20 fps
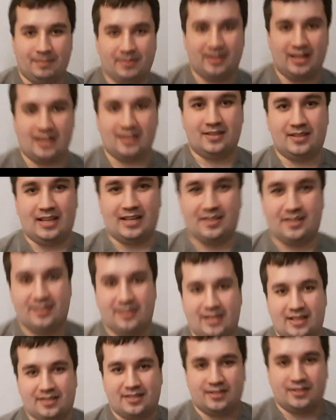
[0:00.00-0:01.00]
but
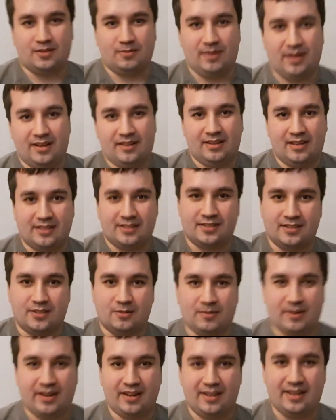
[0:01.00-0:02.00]
that's just the
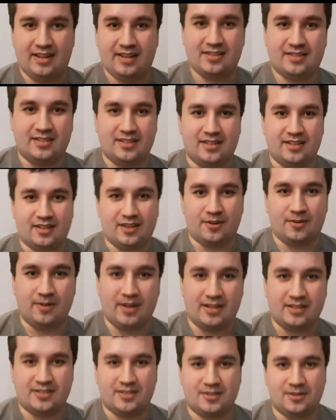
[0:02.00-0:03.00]
way it is.
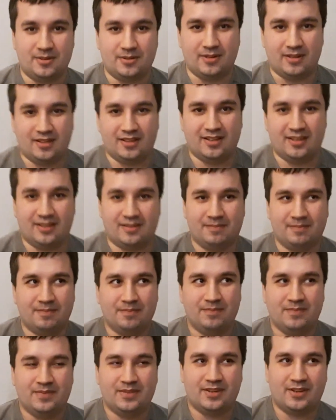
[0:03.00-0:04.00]
Congrats to
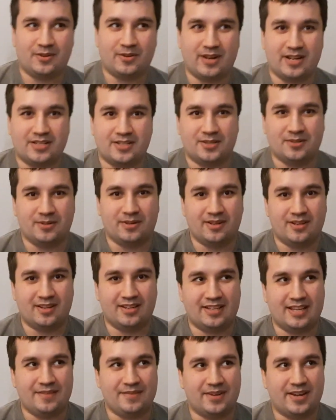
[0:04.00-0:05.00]

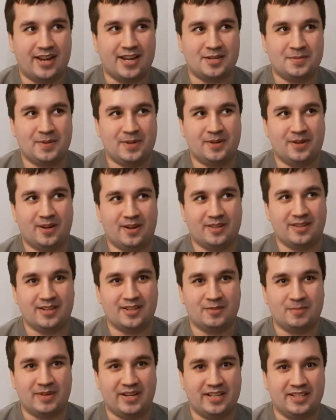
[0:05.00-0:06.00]
David Cashmere on
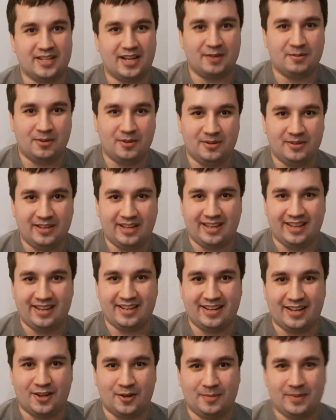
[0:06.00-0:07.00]
his winning die roll,
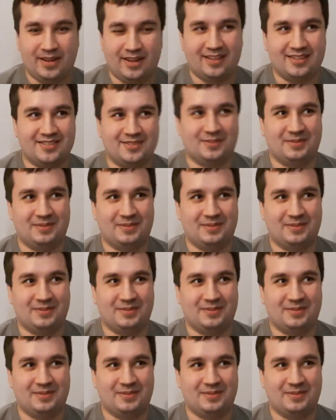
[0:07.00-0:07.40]
and I hope he has.